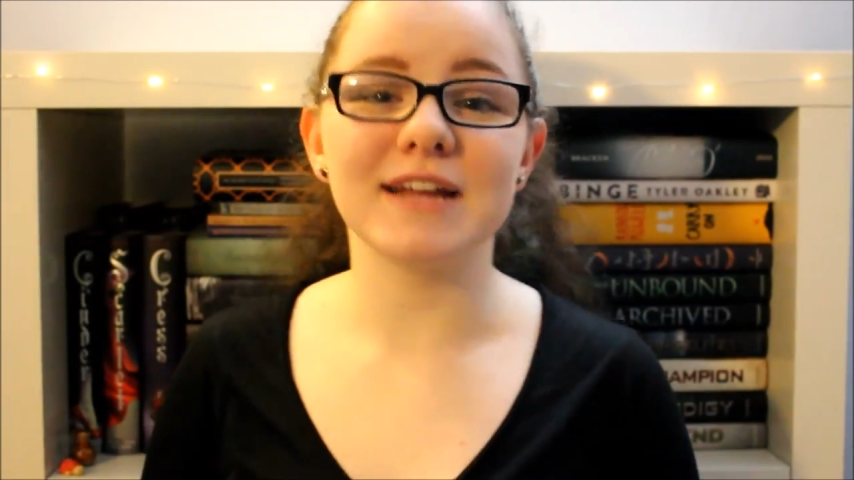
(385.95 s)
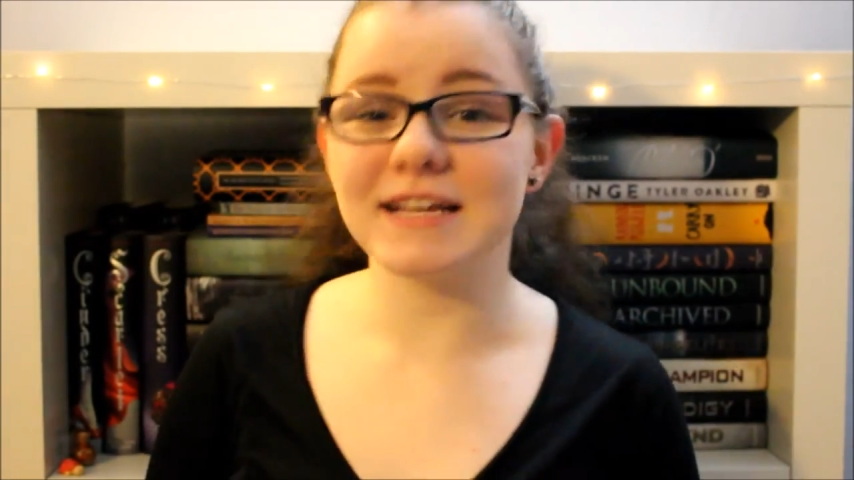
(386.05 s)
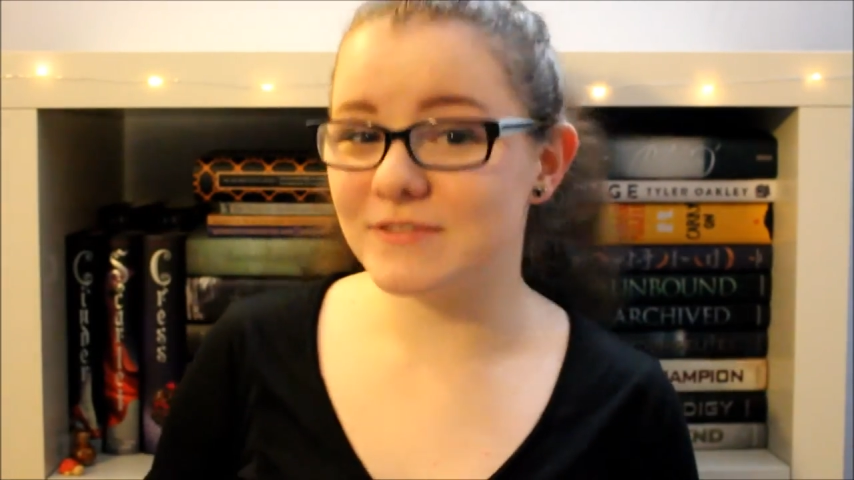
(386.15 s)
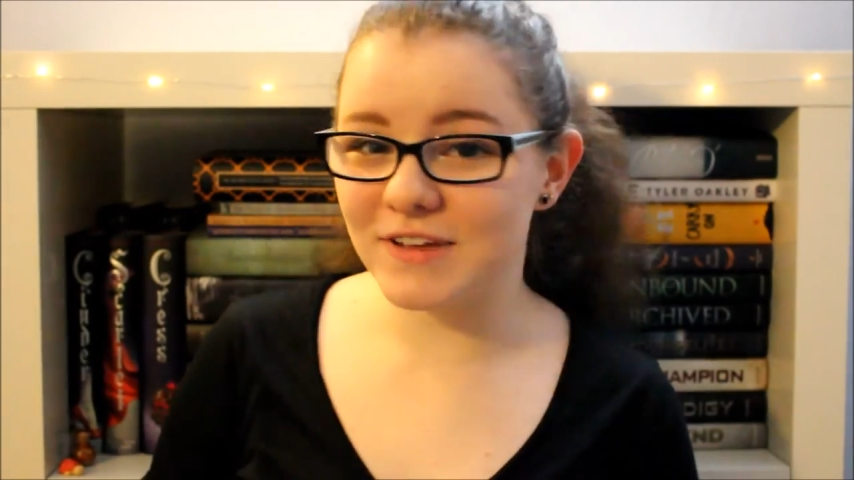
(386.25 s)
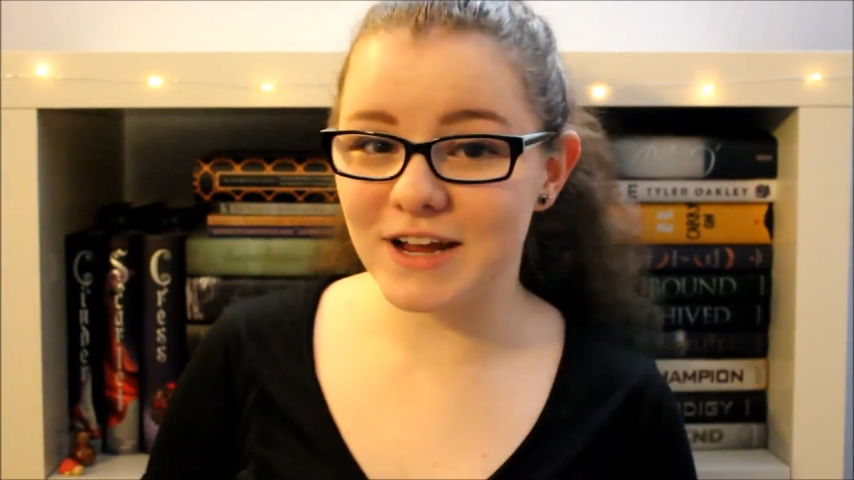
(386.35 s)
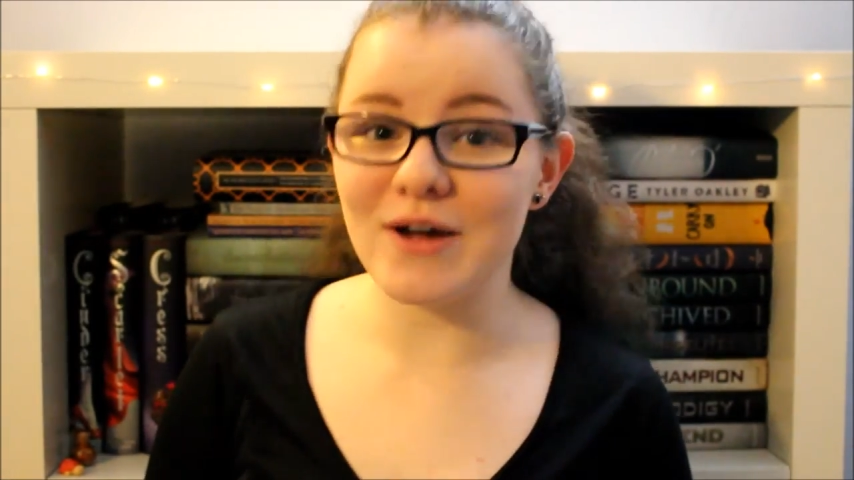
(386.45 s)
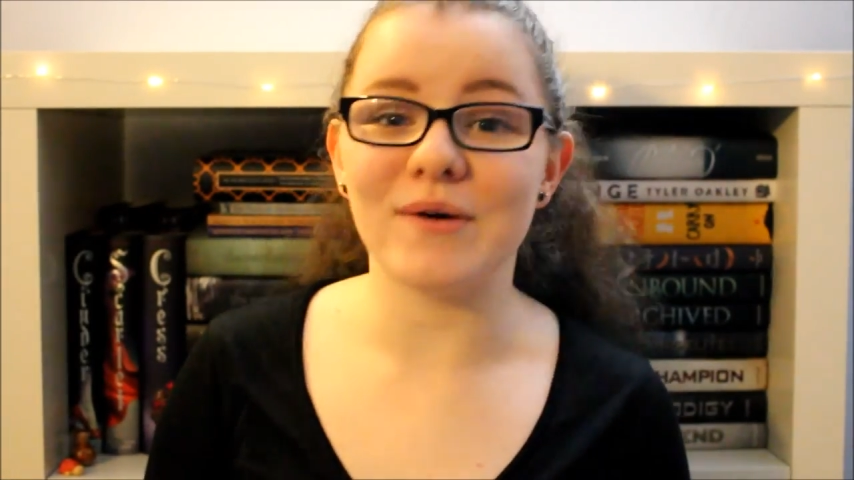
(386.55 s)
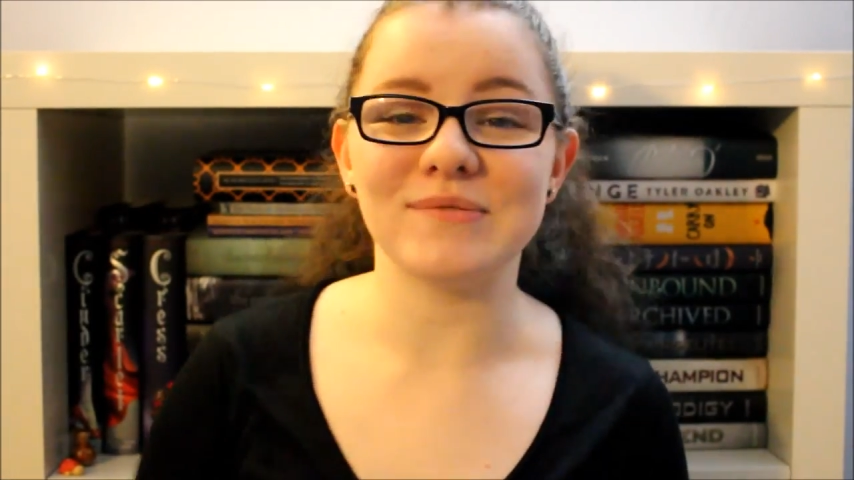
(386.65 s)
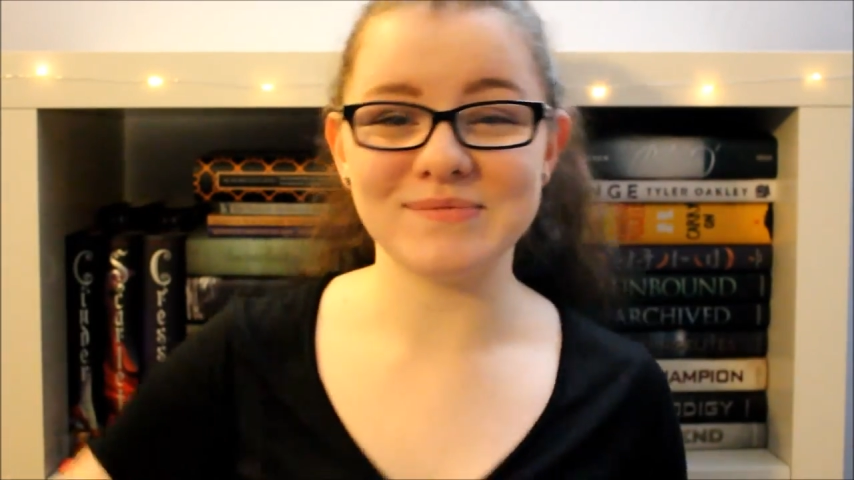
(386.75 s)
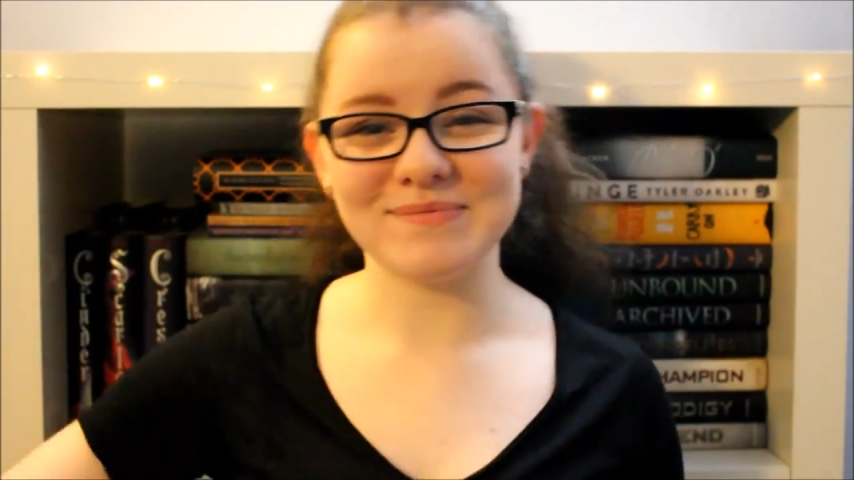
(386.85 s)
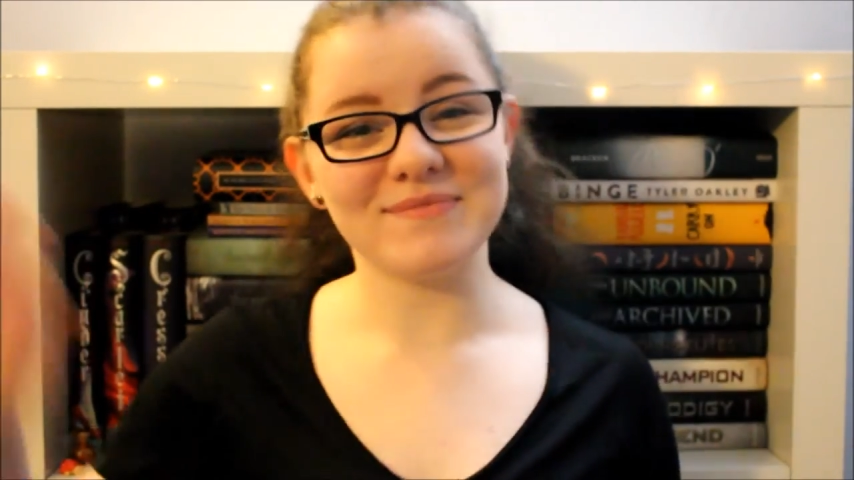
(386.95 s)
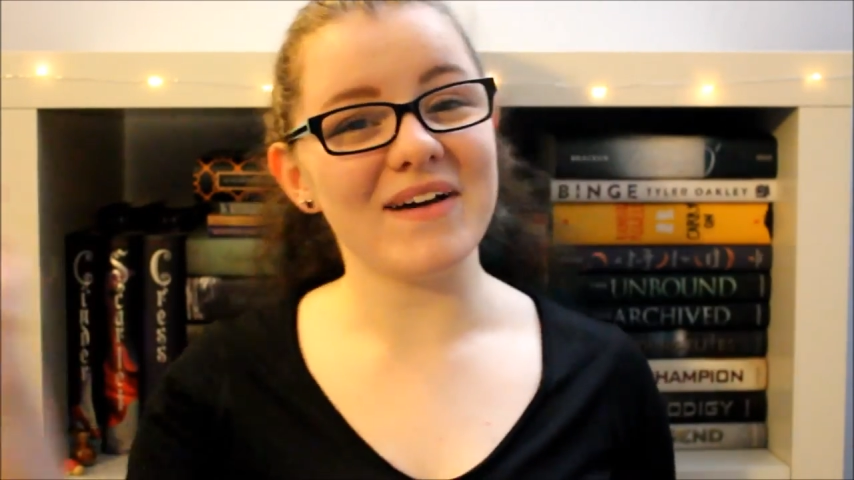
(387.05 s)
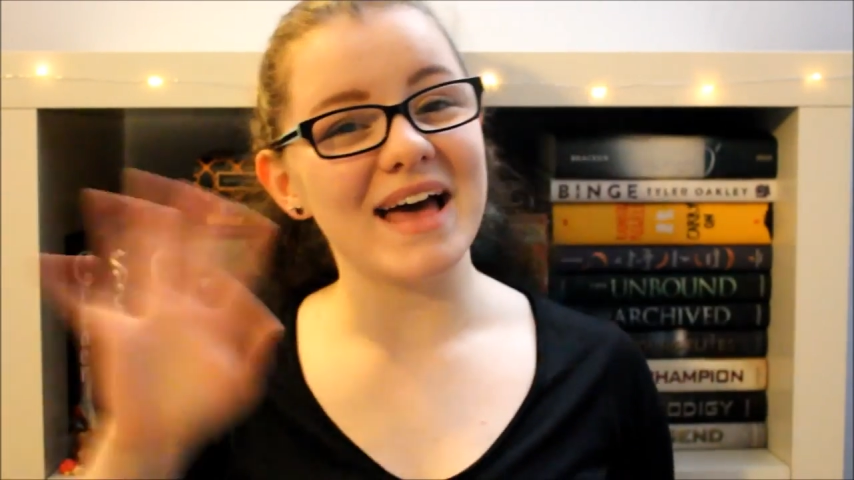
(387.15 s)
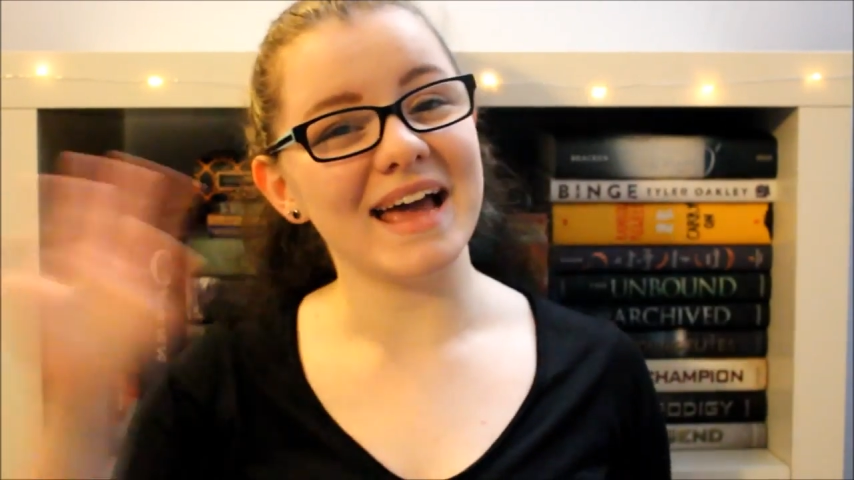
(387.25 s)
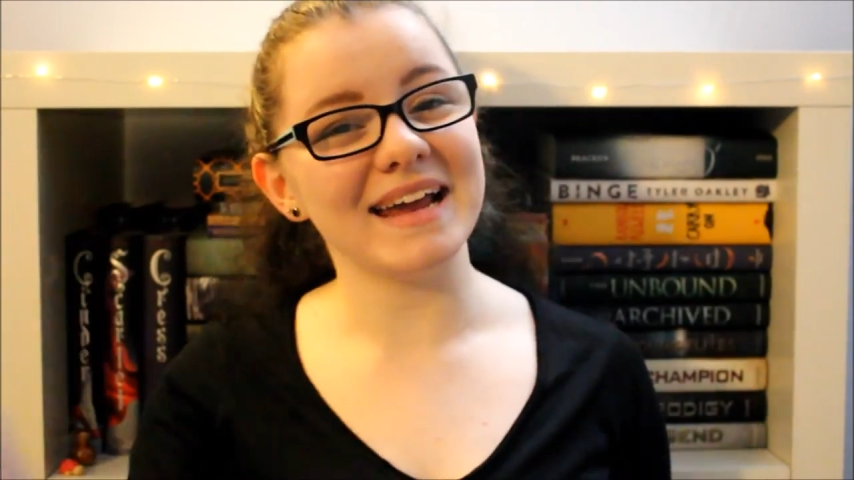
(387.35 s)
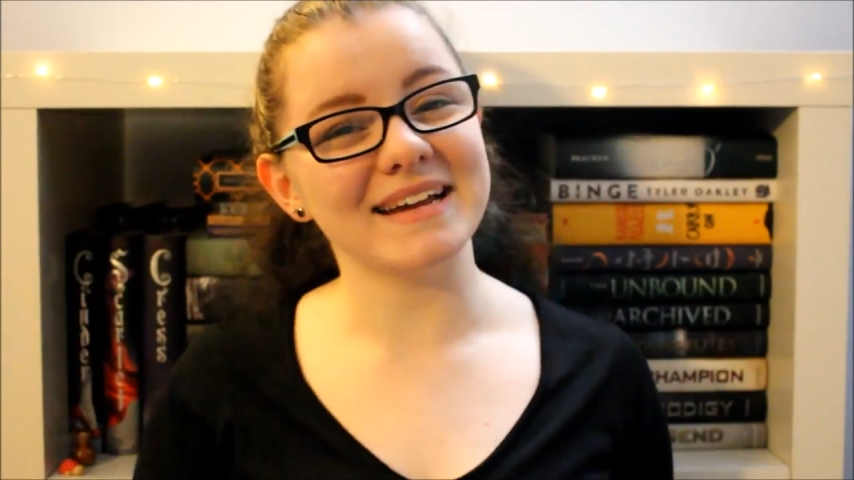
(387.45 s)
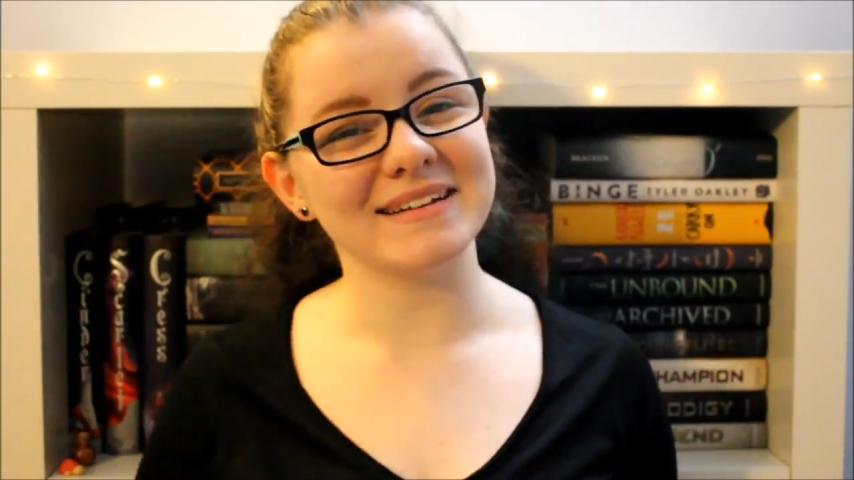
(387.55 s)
next video. Bye!